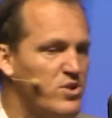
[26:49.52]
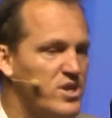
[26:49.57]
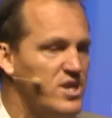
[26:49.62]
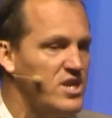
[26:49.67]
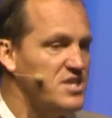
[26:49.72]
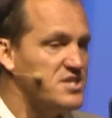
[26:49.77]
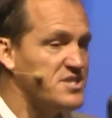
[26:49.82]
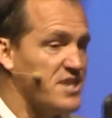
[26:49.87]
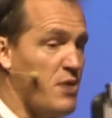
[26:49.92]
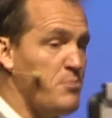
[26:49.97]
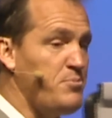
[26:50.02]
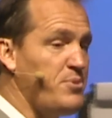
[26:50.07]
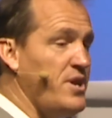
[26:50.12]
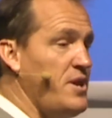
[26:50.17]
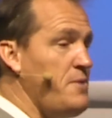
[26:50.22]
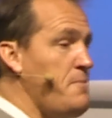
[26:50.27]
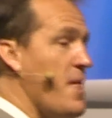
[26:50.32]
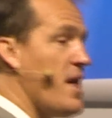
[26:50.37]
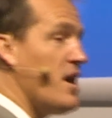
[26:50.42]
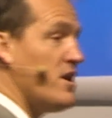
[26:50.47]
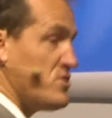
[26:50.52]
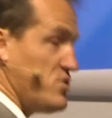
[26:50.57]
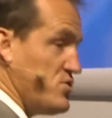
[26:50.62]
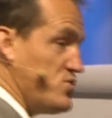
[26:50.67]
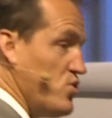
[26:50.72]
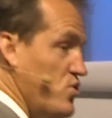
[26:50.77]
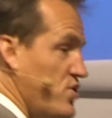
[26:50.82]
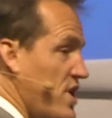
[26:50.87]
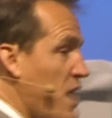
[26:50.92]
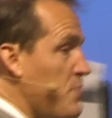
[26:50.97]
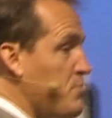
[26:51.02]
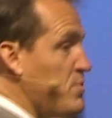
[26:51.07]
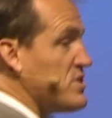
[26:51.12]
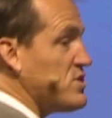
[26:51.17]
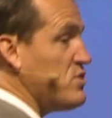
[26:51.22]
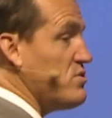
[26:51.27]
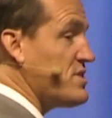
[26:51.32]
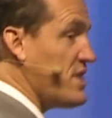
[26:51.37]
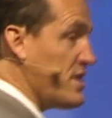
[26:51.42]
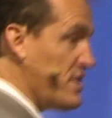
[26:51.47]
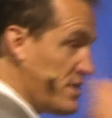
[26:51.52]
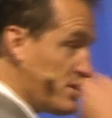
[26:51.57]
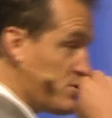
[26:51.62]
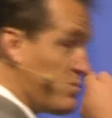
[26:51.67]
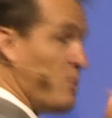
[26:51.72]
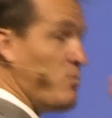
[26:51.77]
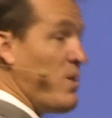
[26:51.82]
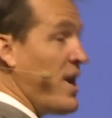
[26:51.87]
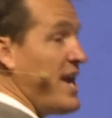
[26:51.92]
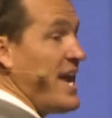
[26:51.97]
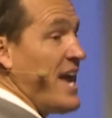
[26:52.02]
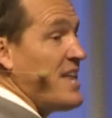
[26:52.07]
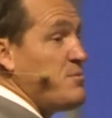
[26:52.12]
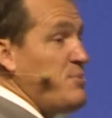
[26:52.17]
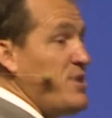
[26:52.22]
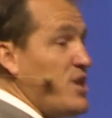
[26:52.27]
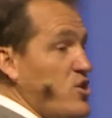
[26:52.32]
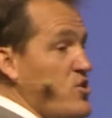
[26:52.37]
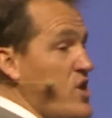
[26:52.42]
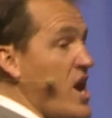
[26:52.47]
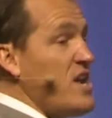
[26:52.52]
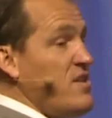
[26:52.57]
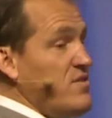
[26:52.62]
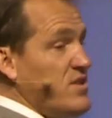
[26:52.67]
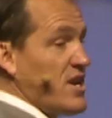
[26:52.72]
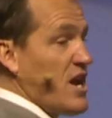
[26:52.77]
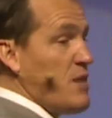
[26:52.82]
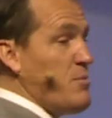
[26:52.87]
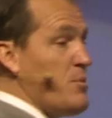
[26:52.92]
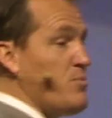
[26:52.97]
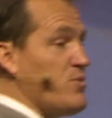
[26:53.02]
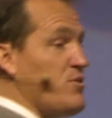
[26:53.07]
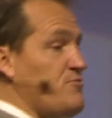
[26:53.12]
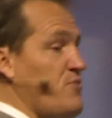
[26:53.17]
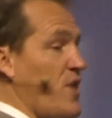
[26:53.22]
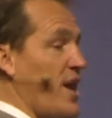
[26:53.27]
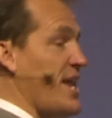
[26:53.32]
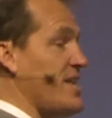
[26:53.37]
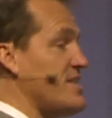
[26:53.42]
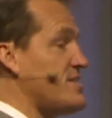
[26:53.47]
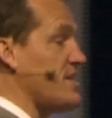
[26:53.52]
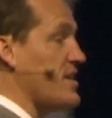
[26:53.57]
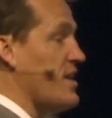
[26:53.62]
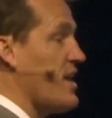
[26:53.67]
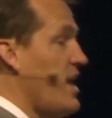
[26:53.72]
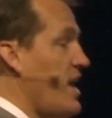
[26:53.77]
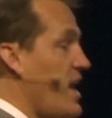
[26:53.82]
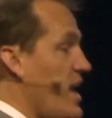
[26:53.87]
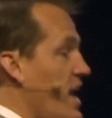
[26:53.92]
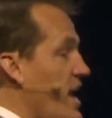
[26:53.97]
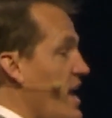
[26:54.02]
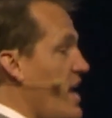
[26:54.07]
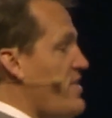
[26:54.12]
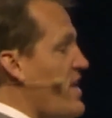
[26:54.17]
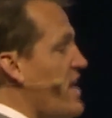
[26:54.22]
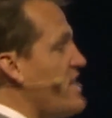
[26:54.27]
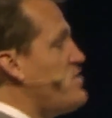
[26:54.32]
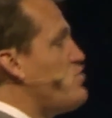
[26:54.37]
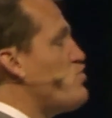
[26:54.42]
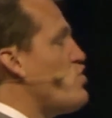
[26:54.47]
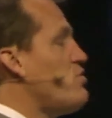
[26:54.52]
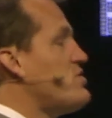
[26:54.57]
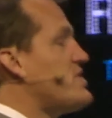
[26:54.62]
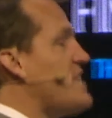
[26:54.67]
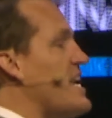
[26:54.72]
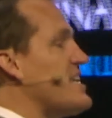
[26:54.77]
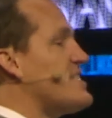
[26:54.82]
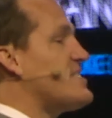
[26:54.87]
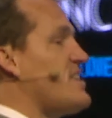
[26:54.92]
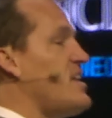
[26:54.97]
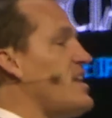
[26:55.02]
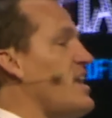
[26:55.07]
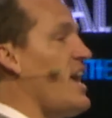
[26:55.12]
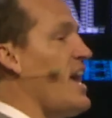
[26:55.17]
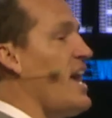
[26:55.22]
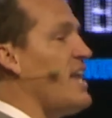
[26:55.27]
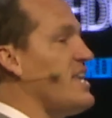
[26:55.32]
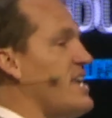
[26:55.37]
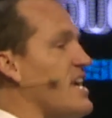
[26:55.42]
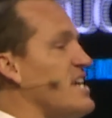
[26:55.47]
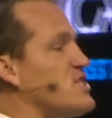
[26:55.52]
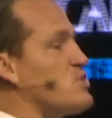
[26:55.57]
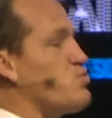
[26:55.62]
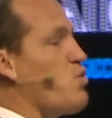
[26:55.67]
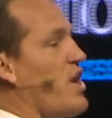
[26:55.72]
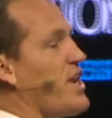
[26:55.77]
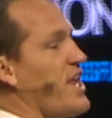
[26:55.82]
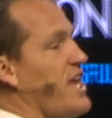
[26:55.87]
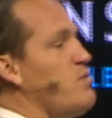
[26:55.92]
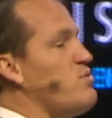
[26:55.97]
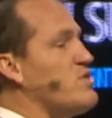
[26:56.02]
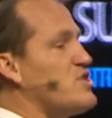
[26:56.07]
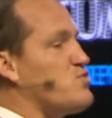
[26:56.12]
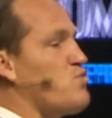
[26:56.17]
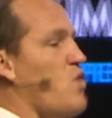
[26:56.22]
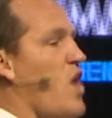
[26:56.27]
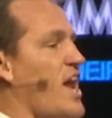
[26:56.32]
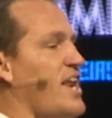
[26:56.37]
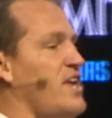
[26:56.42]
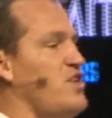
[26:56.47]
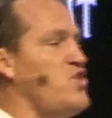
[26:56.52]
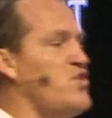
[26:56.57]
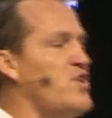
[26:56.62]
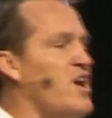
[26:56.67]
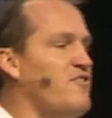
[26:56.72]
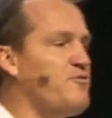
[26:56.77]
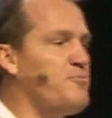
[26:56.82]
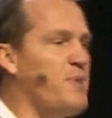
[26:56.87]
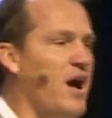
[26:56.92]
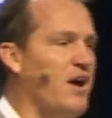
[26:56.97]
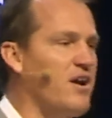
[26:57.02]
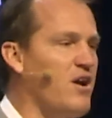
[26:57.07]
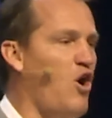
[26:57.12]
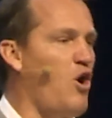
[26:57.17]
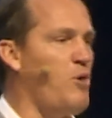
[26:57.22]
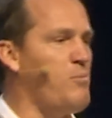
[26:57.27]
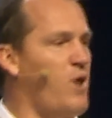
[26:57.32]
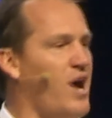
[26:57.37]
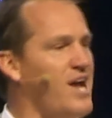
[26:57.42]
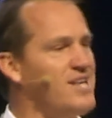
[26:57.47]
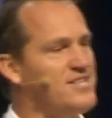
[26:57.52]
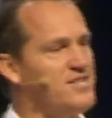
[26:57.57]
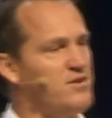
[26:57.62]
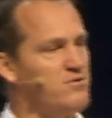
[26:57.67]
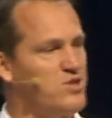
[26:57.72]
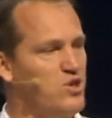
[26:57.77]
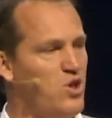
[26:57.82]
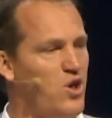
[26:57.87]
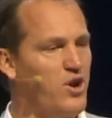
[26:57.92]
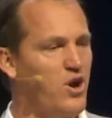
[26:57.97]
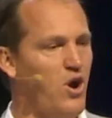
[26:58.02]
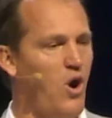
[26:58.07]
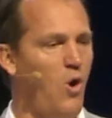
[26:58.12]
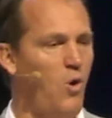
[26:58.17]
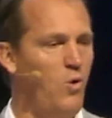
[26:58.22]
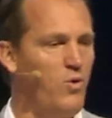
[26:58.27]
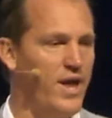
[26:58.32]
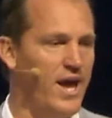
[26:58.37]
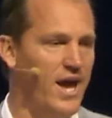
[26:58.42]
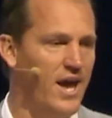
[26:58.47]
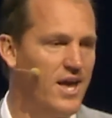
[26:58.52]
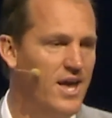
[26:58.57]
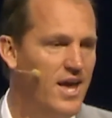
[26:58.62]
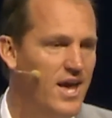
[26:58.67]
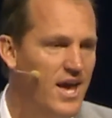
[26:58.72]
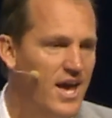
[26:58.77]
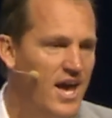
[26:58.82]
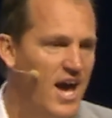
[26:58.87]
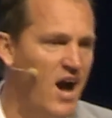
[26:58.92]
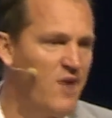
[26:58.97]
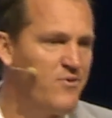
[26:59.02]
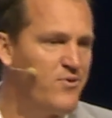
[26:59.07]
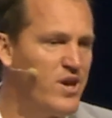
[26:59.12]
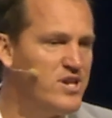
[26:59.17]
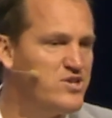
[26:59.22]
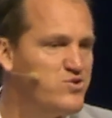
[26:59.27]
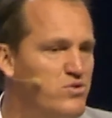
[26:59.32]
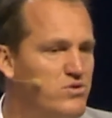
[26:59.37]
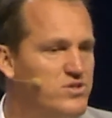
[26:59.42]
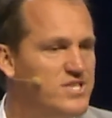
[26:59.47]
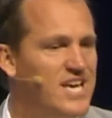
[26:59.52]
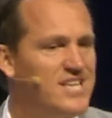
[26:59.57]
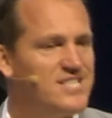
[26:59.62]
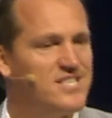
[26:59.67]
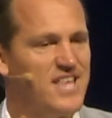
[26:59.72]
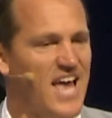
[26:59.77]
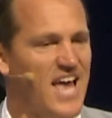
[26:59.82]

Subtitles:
in his company to do that, but it's one way he had to be creative to come up with the financing. They drill tested, and guess what? He was right. He knew enough about coal mines that there was a lot of coal there. After they drill tested, they